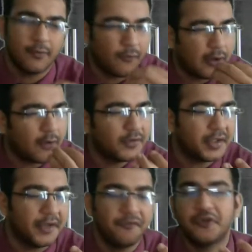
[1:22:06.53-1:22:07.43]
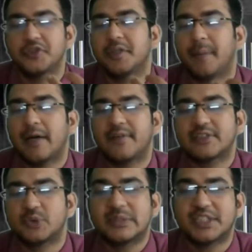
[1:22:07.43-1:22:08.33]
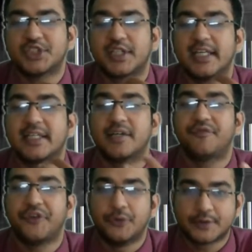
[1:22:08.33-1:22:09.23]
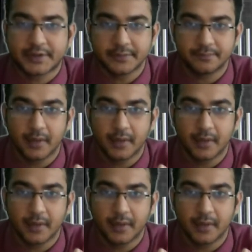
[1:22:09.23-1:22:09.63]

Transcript: One of the confusion part where students are generally confused.